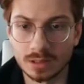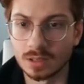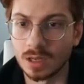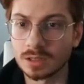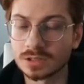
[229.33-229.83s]

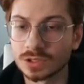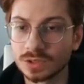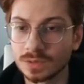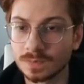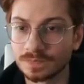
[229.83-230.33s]

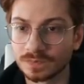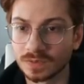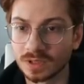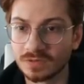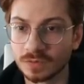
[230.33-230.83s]
Also,
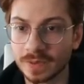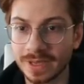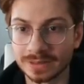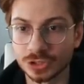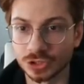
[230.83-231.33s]
if you pay
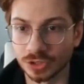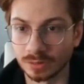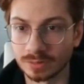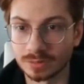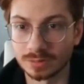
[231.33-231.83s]

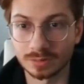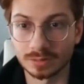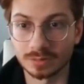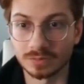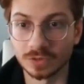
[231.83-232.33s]
attention,
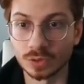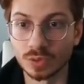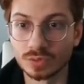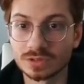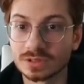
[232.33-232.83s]
we
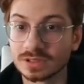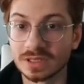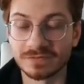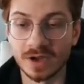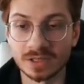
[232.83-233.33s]
don't
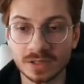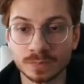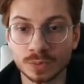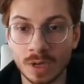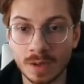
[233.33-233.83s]
define the
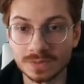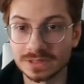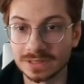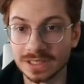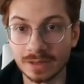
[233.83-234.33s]

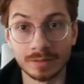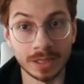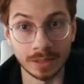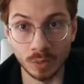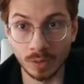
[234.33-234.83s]
prompt here
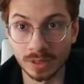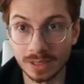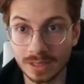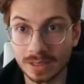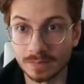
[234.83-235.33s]
anymore
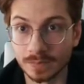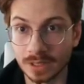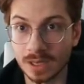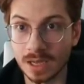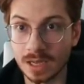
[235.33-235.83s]

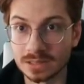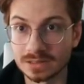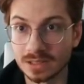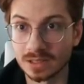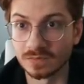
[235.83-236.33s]

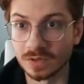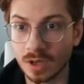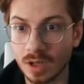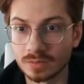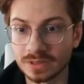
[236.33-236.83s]
because we
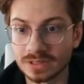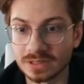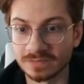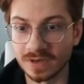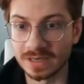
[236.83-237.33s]
already
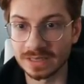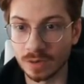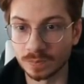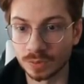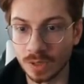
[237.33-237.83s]
defined
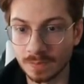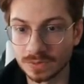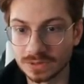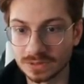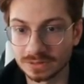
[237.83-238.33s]
our
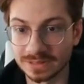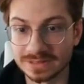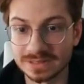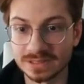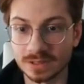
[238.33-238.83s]
prompt, the
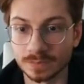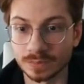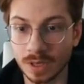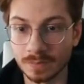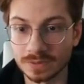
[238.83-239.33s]
system
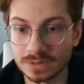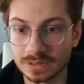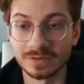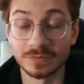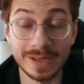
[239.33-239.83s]

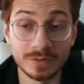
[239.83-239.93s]
prompt, where